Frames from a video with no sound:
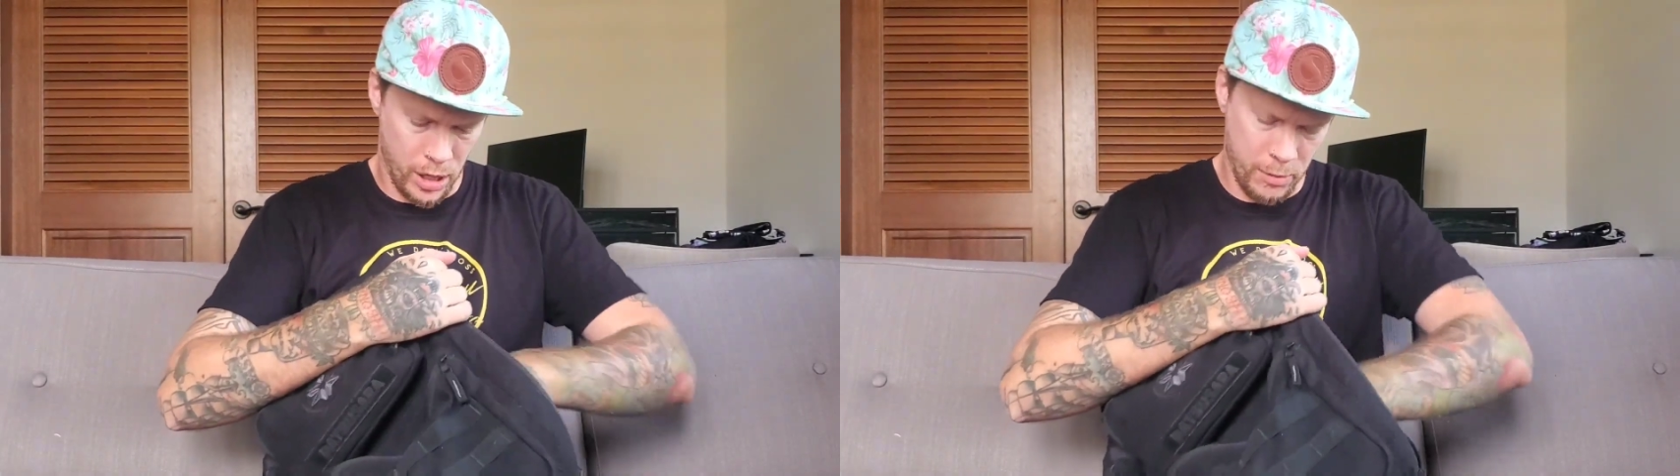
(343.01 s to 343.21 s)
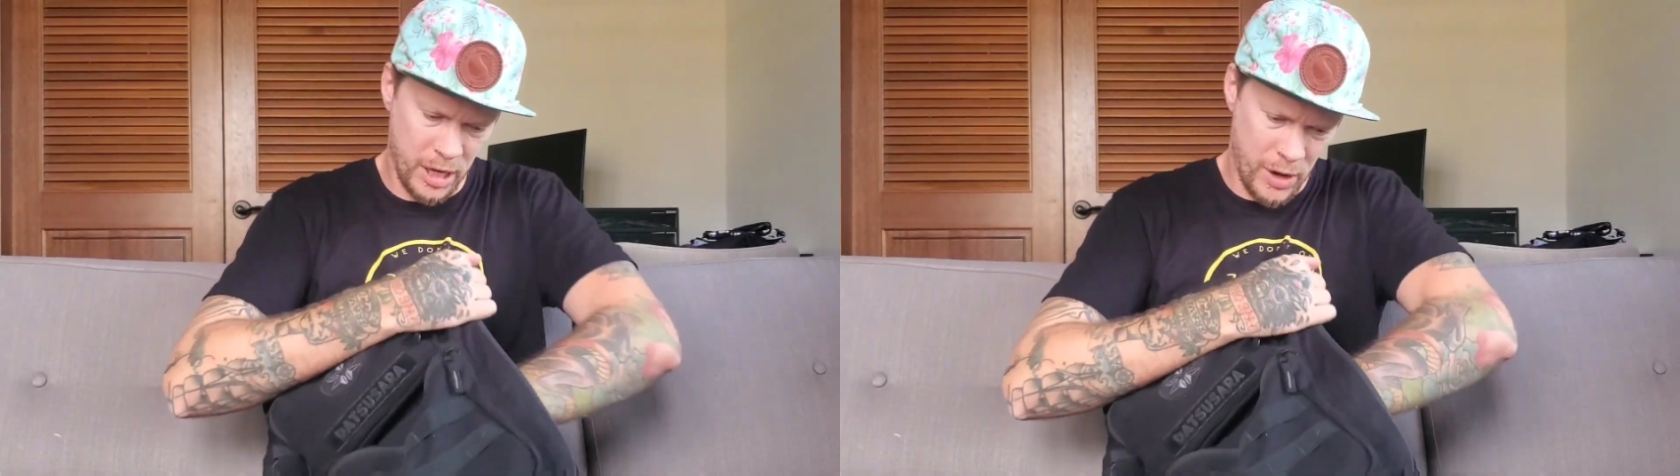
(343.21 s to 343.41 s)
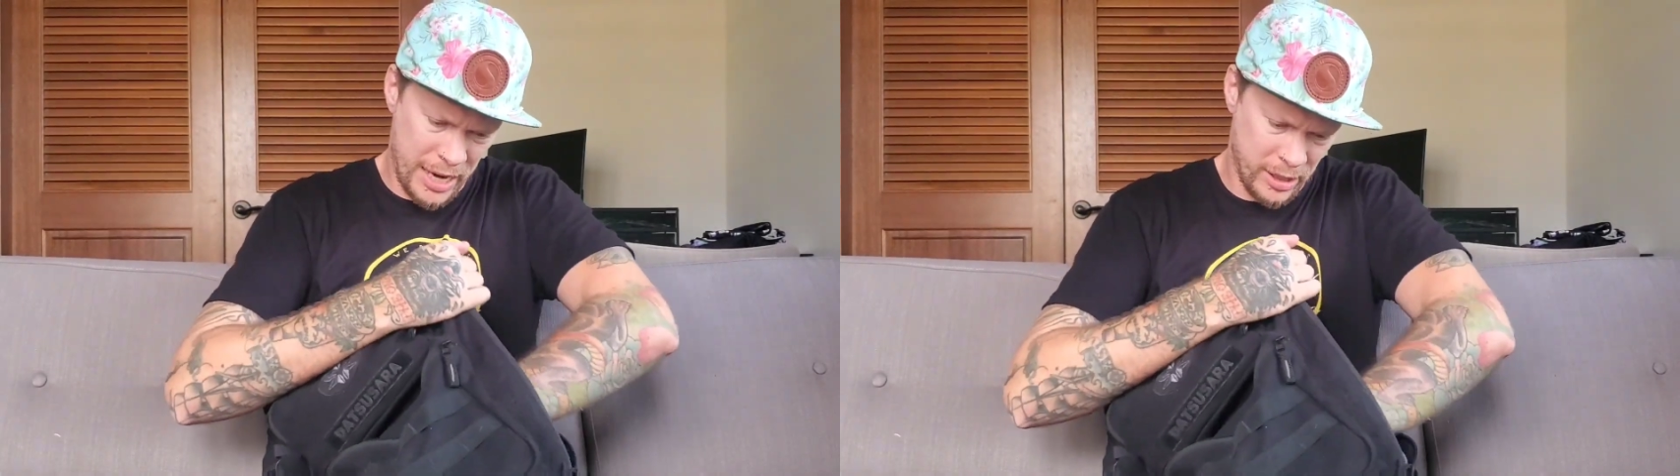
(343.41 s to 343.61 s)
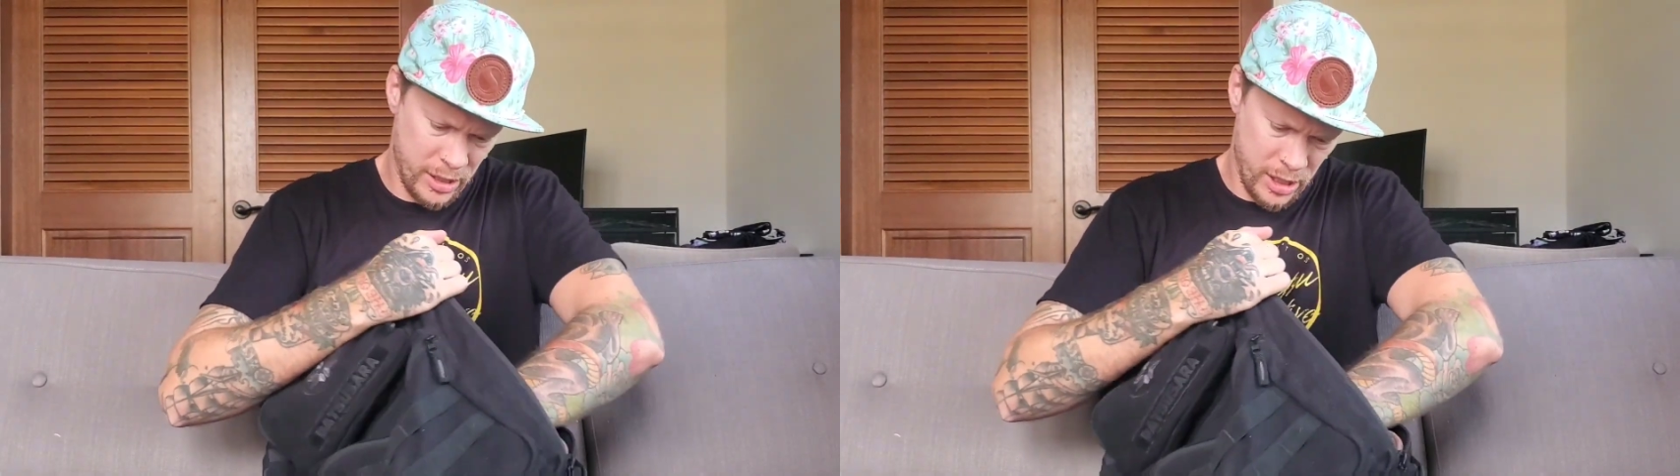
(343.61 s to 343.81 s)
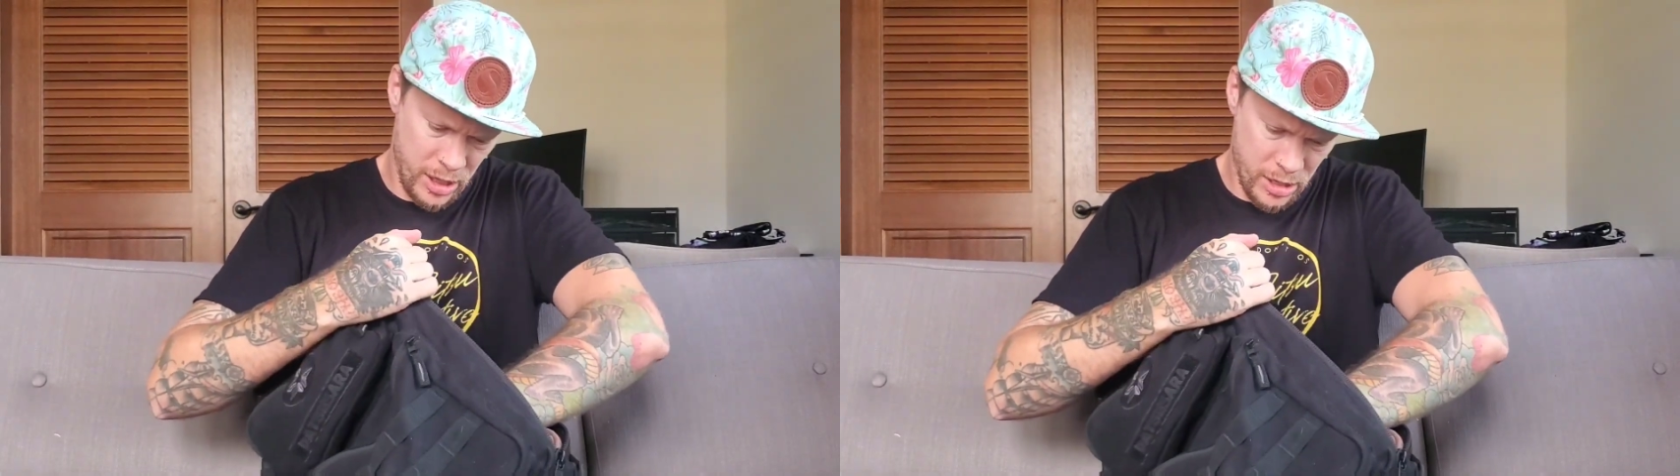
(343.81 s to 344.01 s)
amino
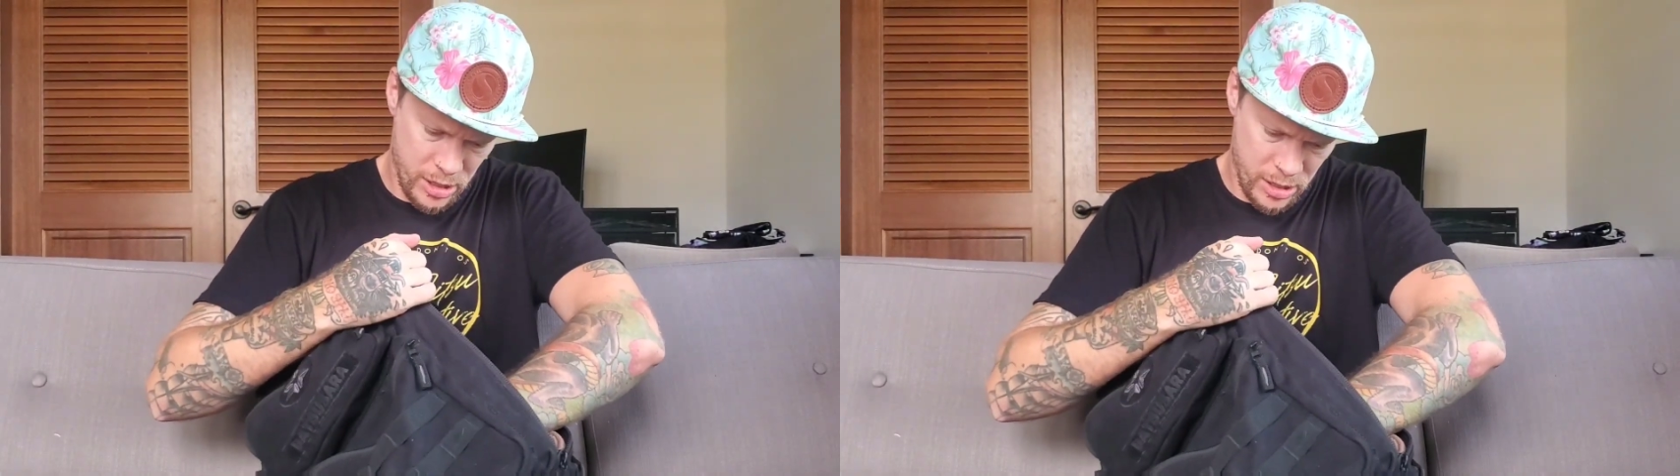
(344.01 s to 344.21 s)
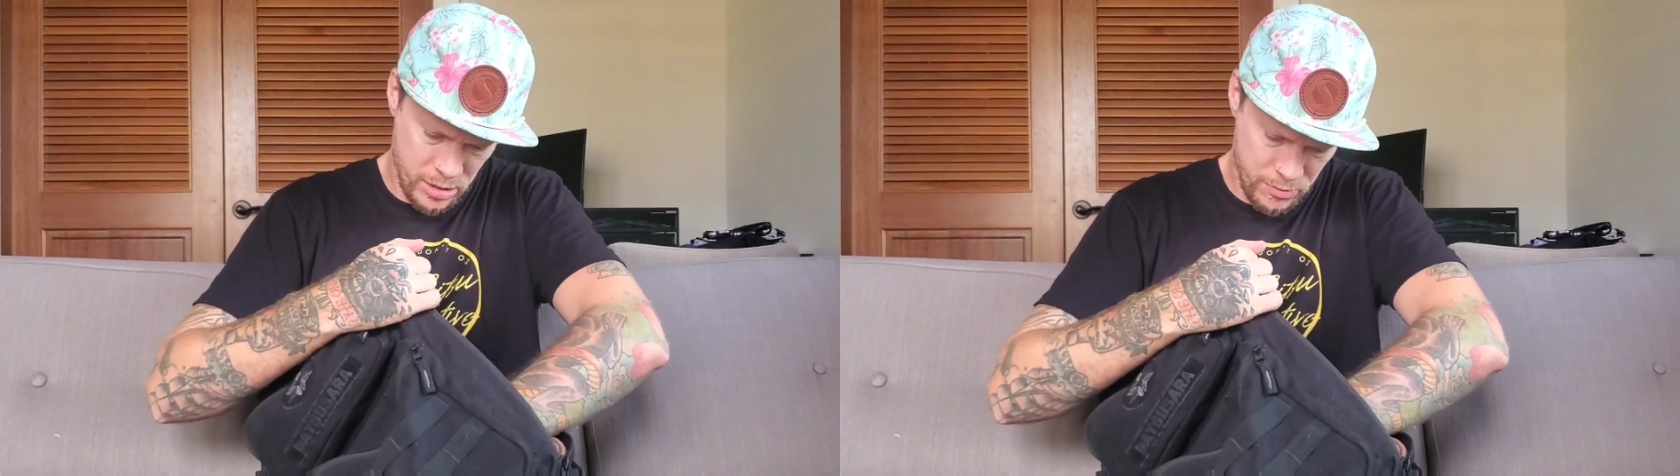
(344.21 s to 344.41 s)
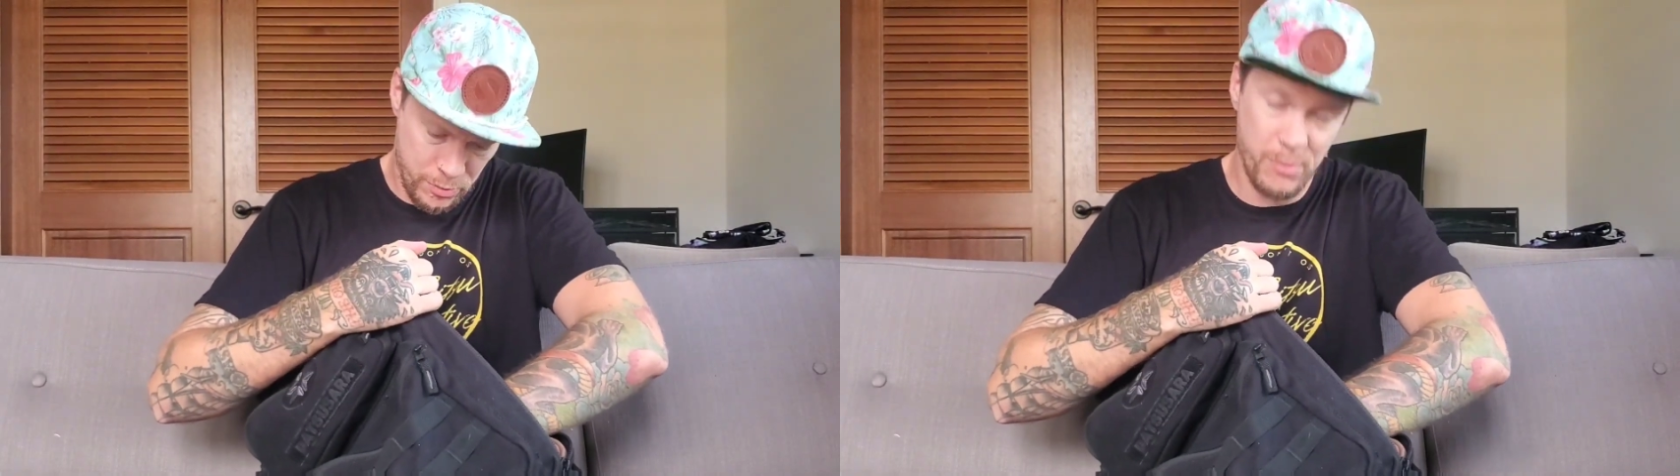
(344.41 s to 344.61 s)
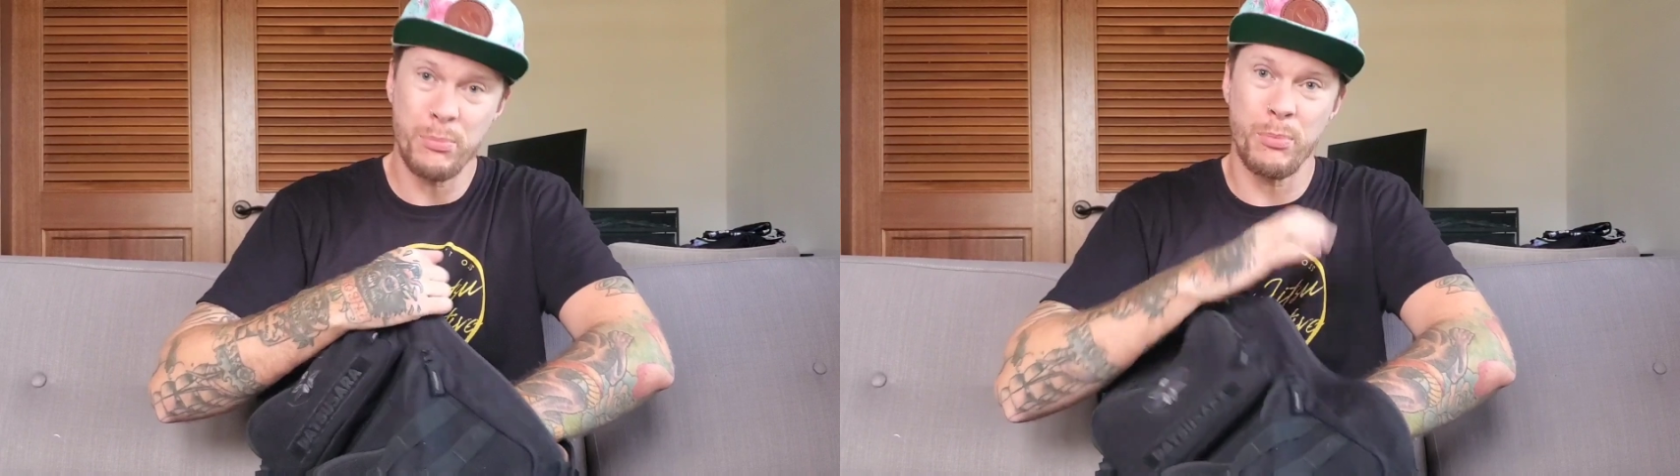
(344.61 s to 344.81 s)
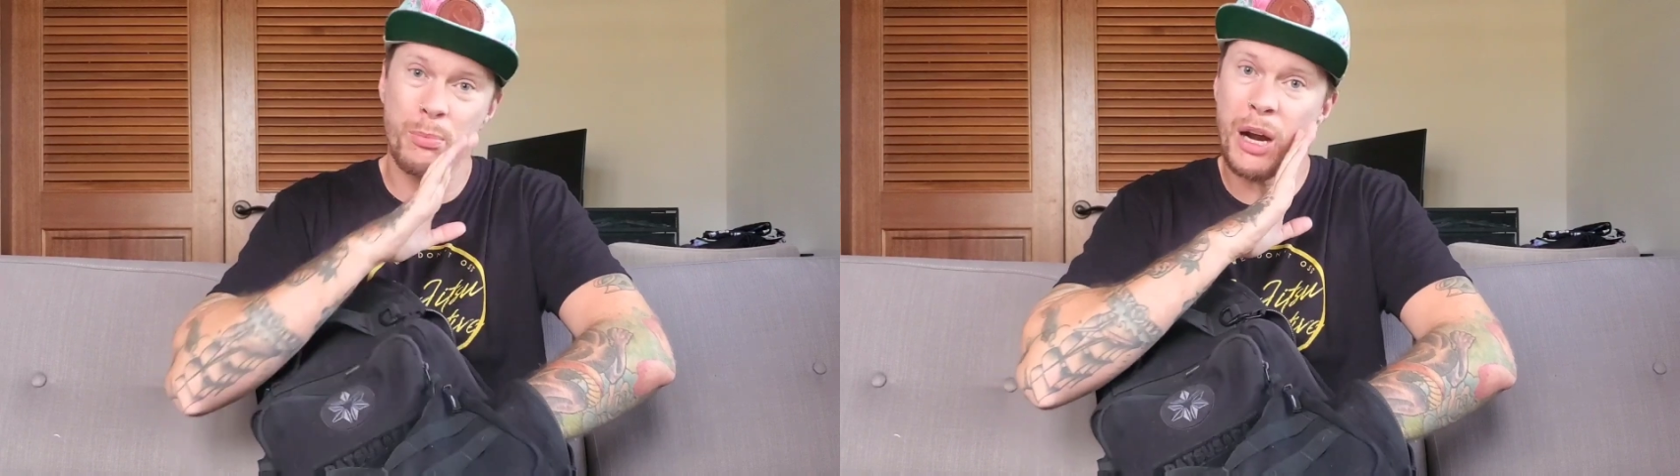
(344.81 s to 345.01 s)
acids in here,
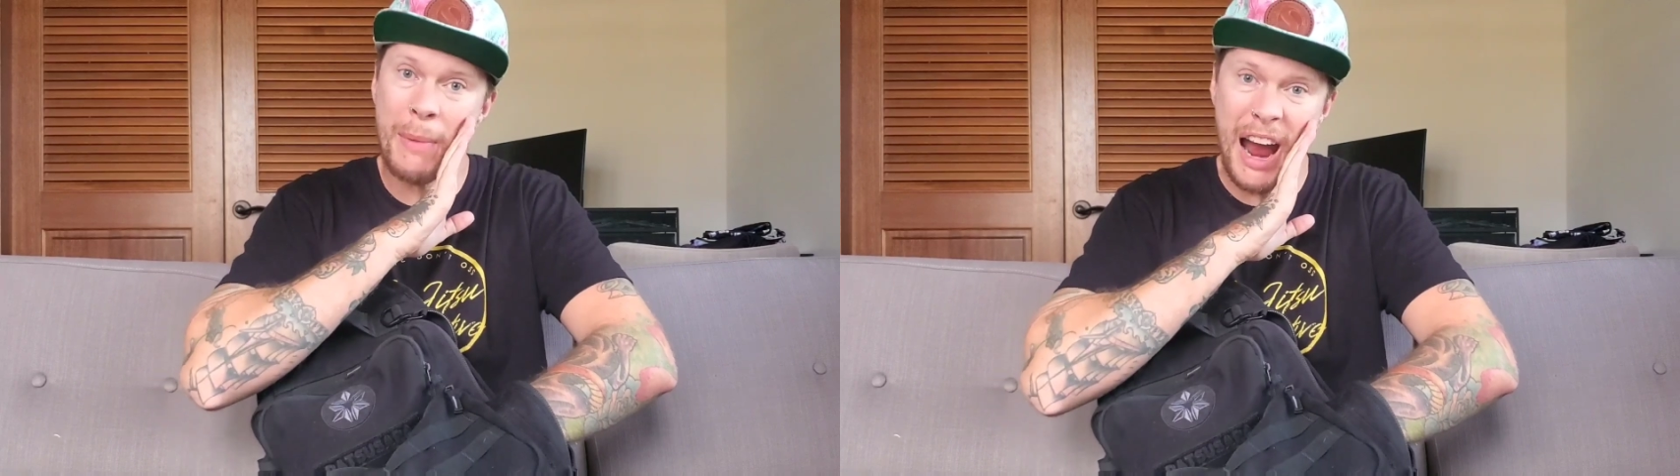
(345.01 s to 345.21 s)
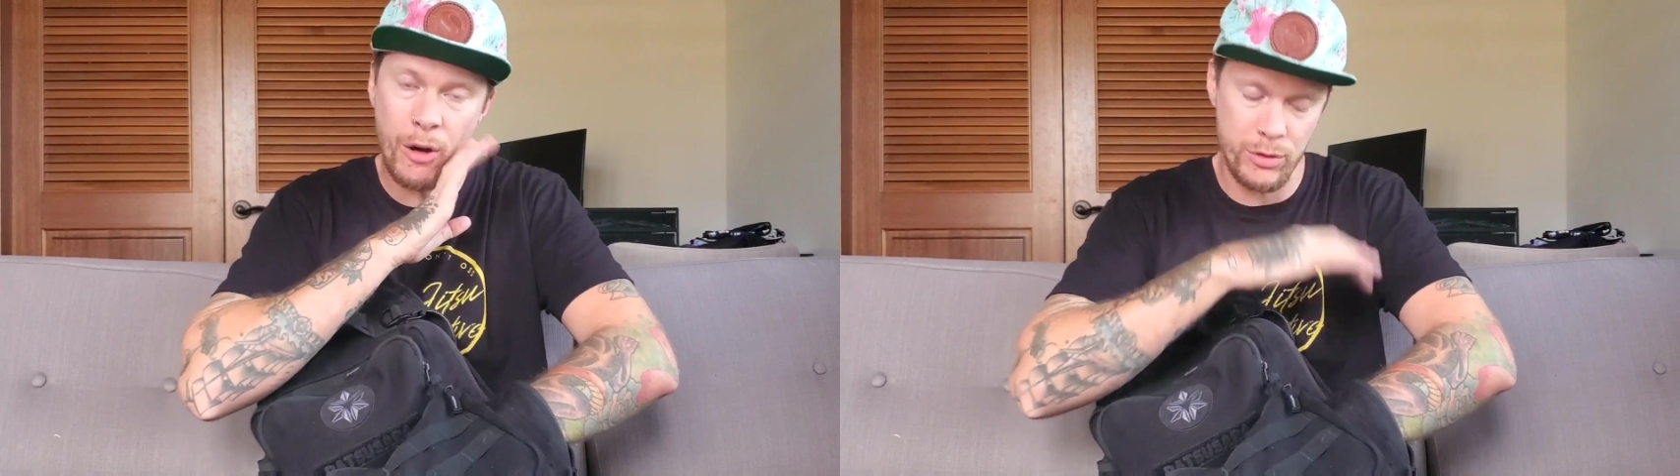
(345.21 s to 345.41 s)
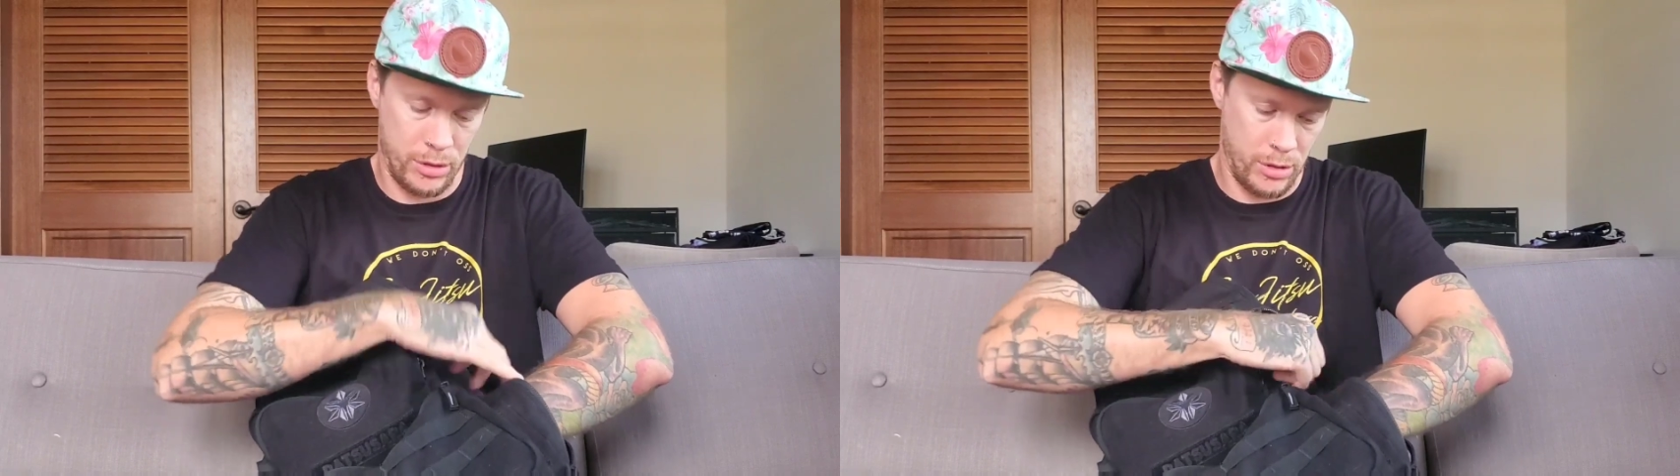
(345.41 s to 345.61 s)
but I'm out.